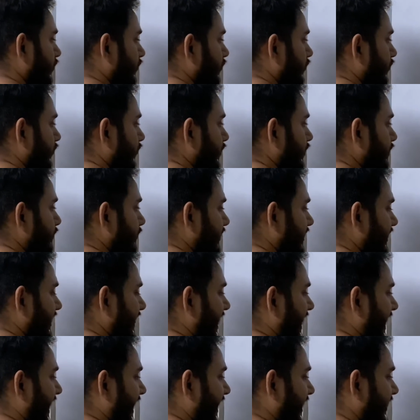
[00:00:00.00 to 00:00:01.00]
we will
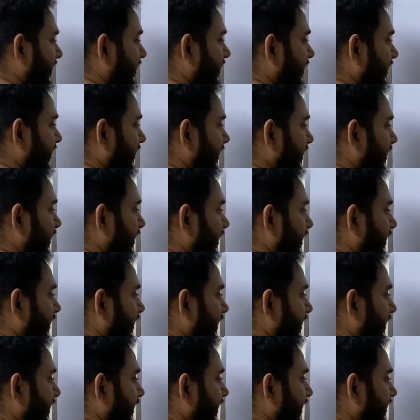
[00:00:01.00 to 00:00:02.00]
add
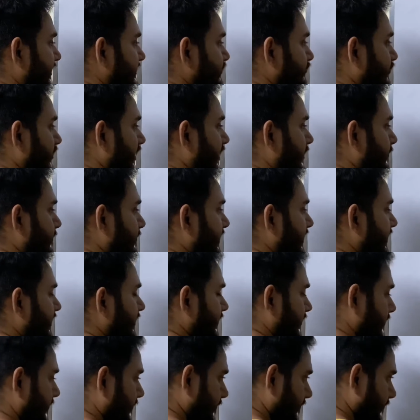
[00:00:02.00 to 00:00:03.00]
A square
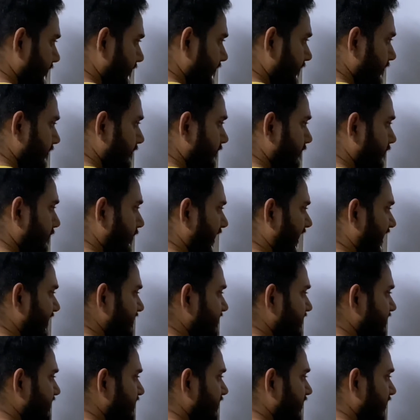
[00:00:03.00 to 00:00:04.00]
B
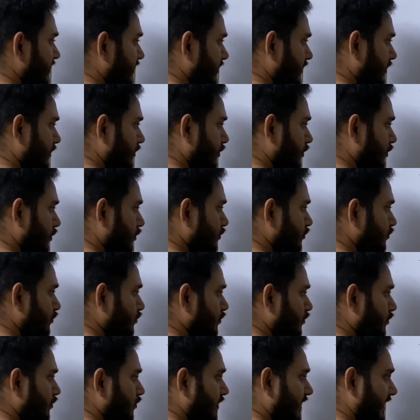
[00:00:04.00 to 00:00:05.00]
plus
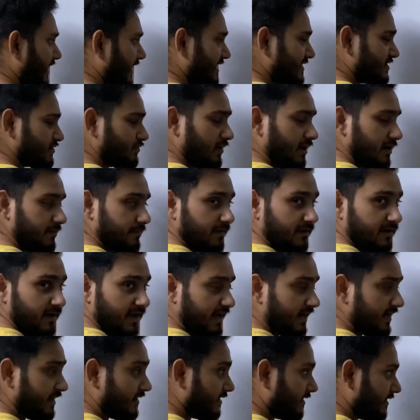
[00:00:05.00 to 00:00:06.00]
2A square B,
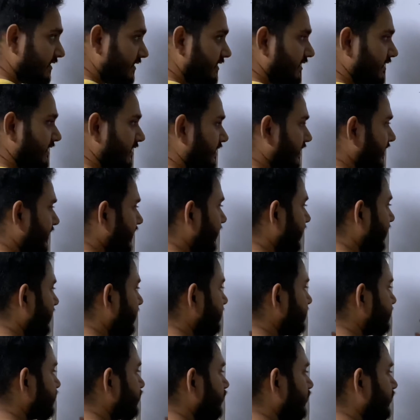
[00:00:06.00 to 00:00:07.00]
right?
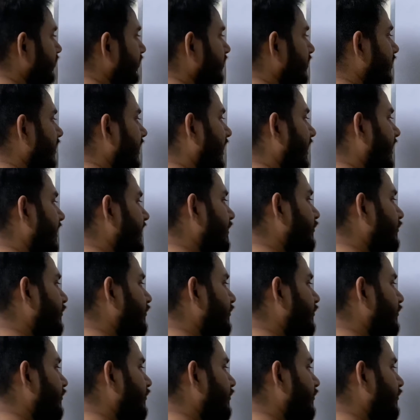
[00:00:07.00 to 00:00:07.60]
So you